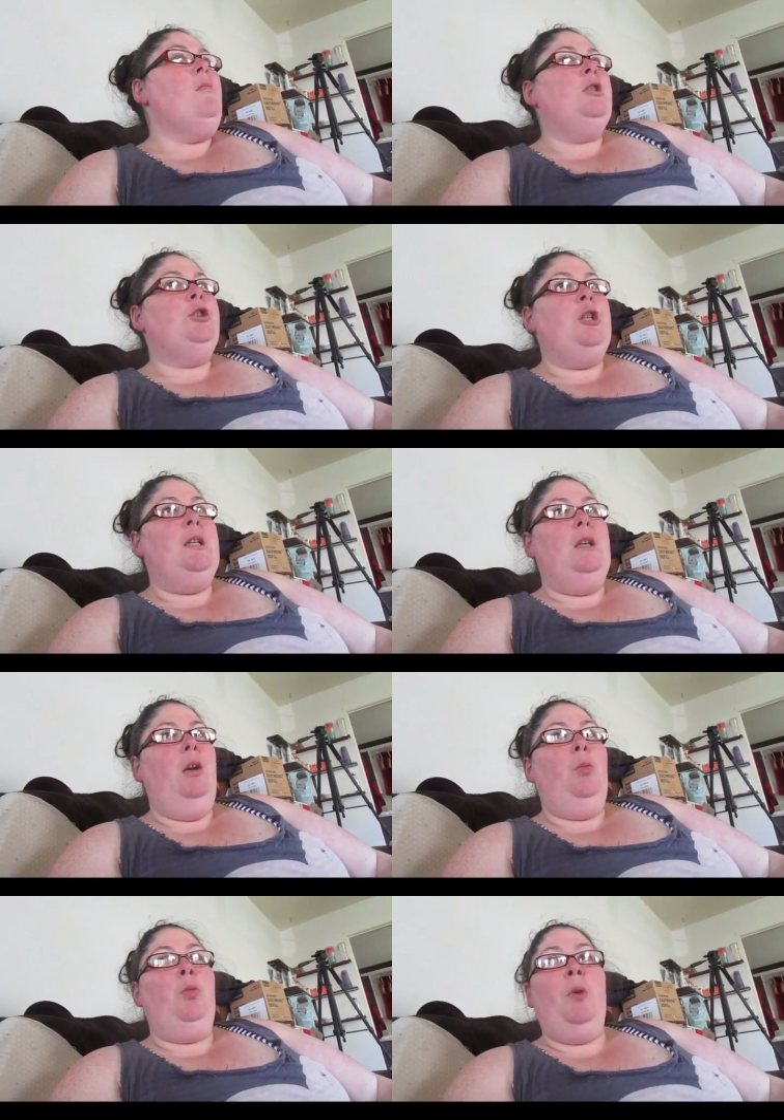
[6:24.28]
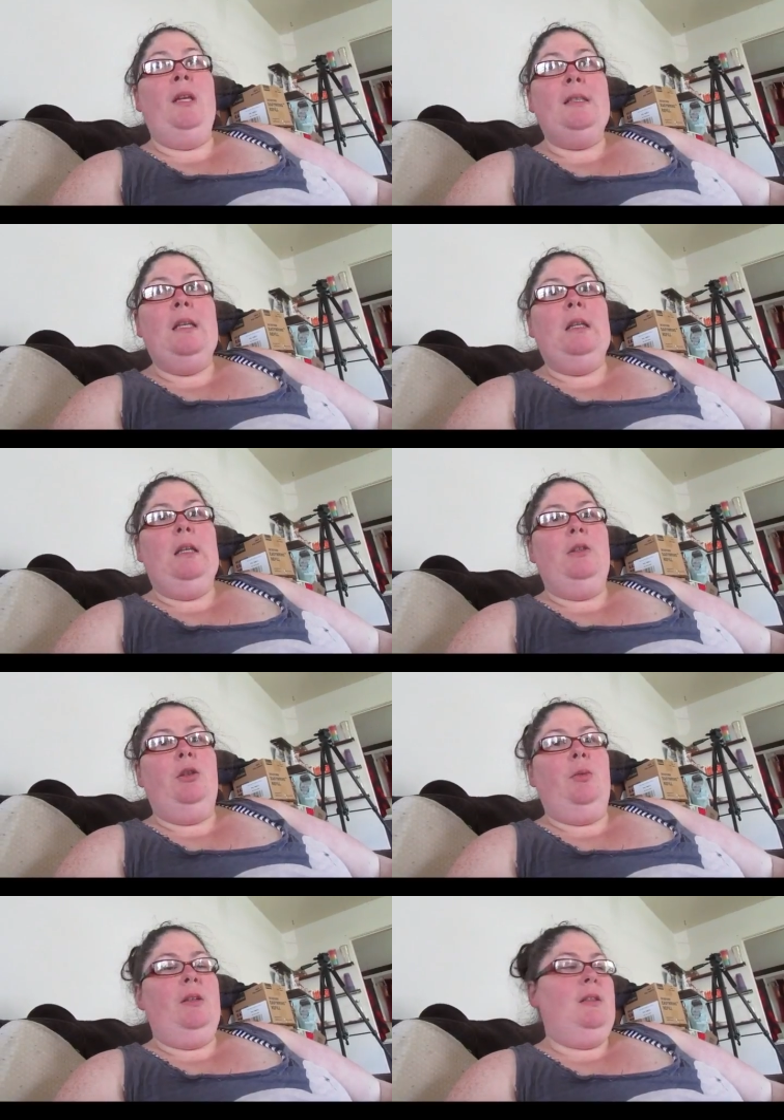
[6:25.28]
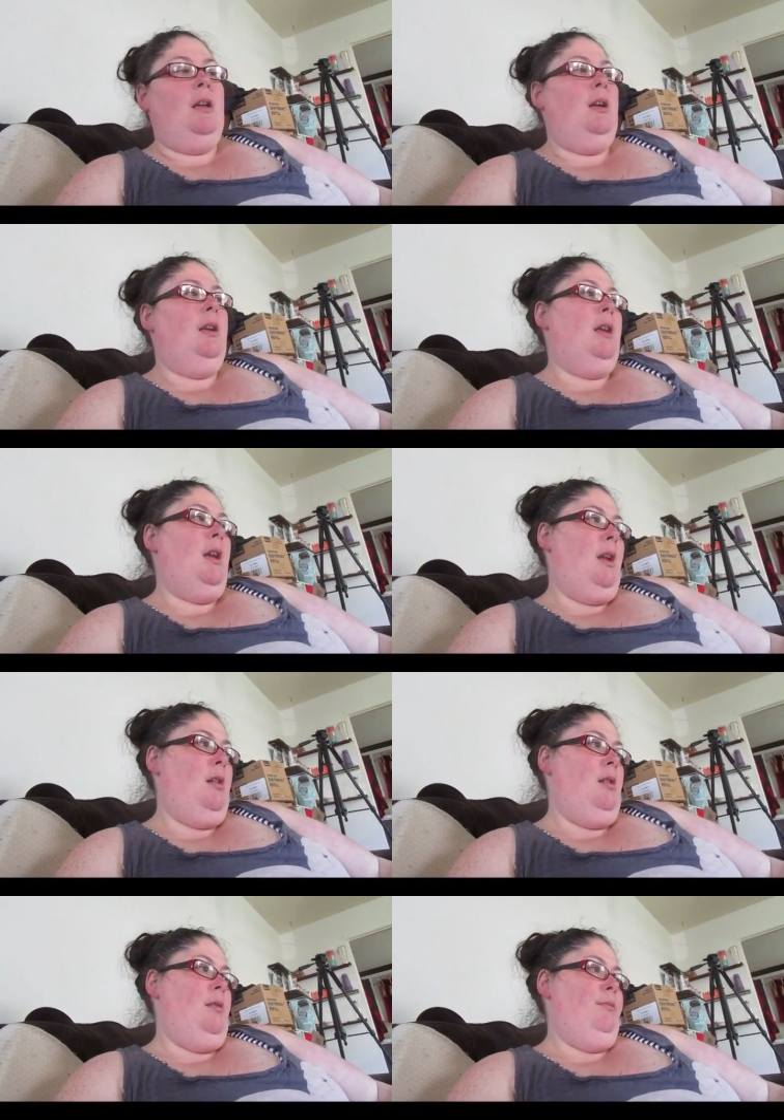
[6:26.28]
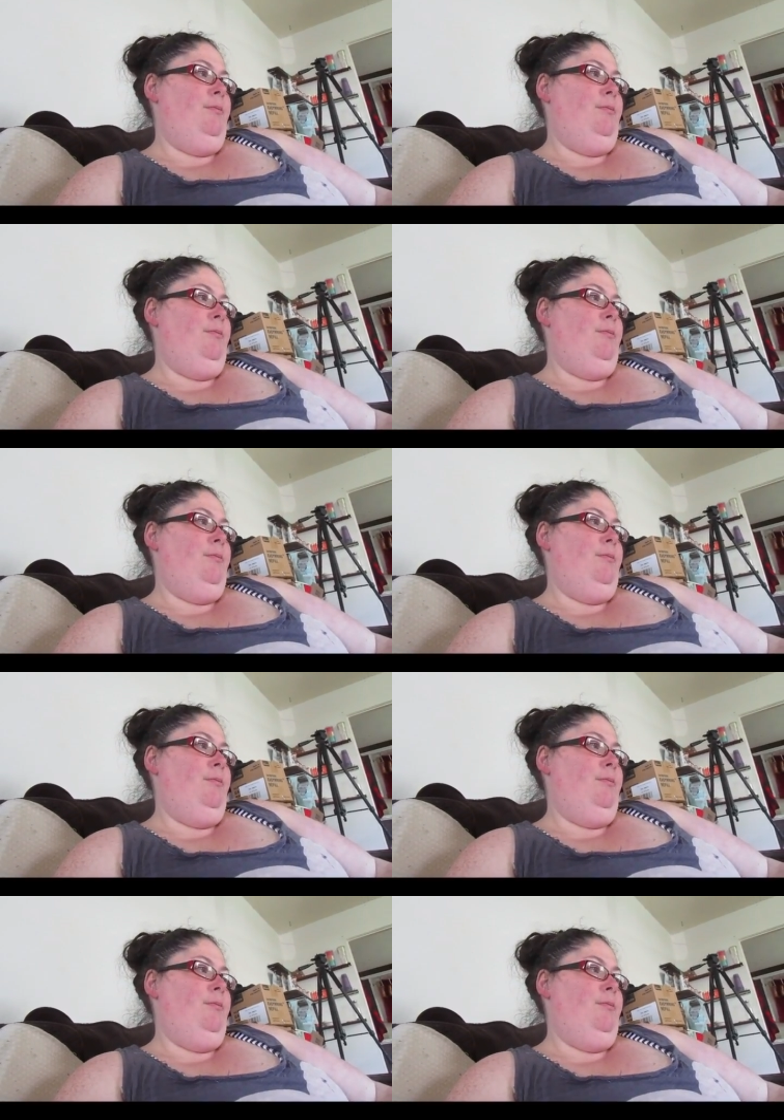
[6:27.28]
She did it recently to us again.